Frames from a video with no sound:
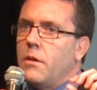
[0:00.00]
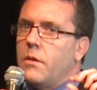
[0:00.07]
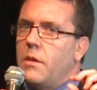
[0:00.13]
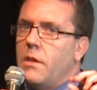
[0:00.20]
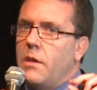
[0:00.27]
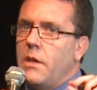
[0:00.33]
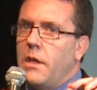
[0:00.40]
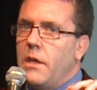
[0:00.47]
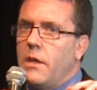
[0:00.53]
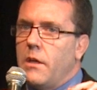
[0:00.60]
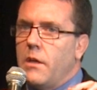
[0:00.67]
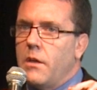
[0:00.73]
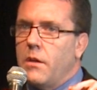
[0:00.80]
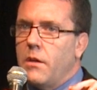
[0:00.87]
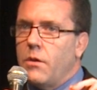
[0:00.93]
the
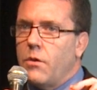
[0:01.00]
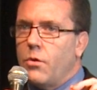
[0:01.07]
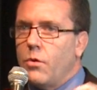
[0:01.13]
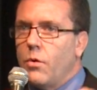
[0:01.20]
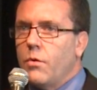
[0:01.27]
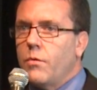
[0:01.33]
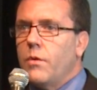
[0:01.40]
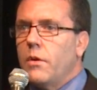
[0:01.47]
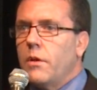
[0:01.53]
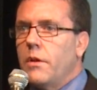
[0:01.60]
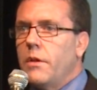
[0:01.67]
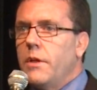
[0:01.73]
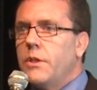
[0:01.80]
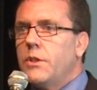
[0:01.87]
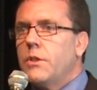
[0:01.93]
thoughtful
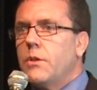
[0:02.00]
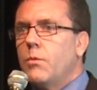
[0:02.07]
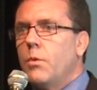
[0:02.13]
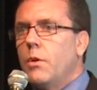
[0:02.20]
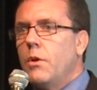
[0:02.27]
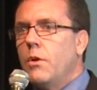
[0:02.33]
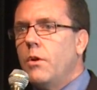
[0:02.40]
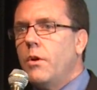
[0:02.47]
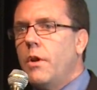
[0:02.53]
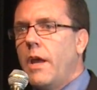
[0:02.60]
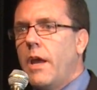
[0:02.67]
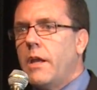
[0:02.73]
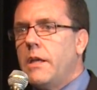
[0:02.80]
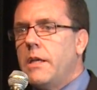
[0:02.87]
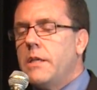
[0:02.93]
clinician will look
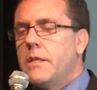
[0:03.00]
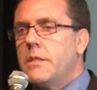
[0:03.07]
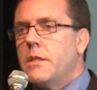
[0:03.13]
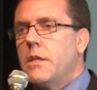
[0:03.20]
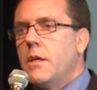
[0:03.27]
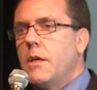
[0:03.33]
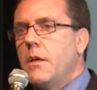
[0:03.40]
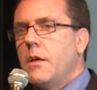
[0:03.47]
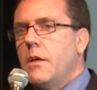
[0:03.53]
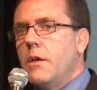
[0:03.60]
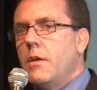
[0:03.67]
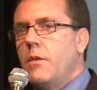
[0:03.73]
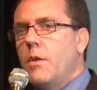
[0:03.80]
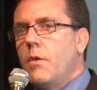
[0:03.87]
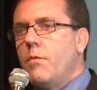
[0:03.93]
at is
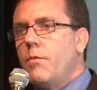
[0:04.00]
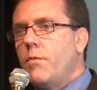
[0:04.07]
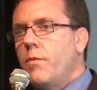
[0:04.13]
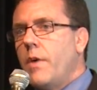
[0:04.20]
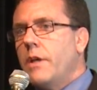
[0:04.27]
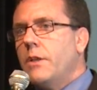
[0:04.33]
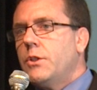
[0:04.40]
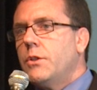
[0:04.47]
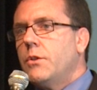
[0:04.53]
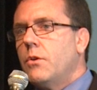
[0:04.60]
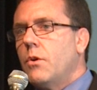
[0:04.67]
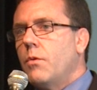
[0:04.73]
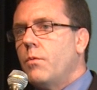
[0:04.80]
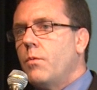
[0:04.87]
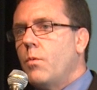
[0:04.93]
the function
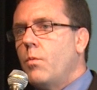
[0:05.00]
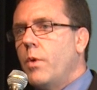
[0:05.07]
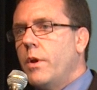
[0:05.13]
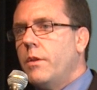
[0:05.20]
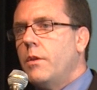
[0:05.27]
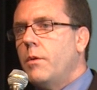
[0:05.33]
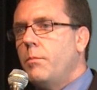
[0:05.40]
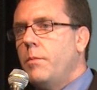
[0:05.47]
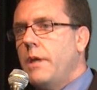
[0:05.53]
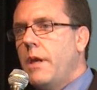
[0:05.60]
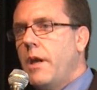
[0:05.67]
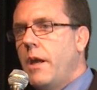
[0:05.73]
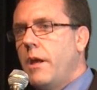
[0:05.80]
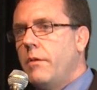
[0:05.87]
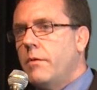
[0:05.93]
of what the
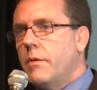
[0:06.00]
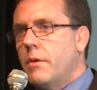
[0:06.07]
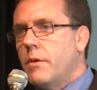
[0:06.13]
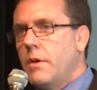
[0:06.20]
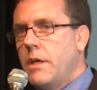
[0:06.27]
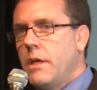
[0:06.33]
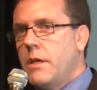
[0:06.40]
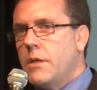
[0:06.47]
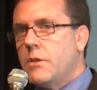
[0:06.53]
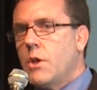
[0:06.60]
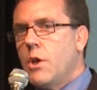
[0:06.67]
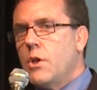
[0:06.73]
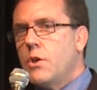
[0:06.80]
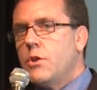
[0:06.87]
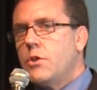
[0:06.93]
behavior
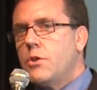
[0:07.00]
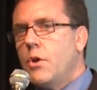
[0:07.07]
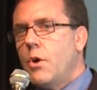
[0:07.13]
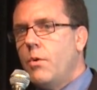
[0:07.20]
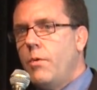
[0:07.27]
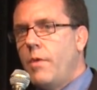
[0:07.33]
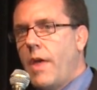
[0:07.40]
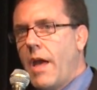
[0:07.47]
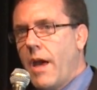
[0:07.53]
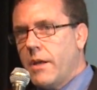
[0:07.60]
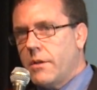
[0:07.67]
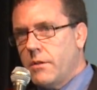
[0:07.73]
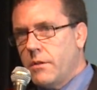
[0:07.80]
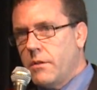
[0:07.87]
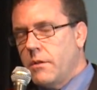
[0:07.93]
is, so
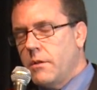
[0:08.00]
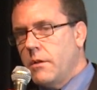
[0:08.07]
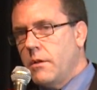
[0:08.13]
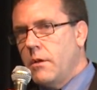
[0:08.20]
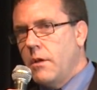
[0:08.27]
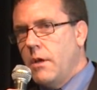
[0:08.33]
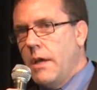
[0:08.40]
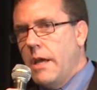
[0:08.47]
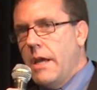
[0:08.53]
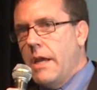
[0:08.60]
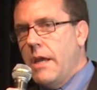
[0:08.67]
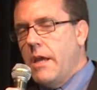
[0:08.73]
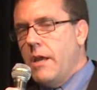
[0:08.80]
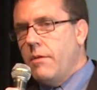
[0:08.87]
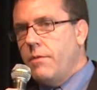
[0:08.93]
that
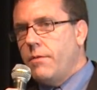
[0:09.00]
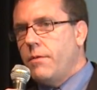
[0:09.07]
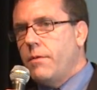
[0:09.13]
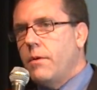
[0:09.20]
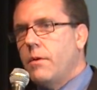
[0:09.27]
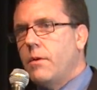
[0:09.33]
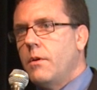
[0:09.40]
if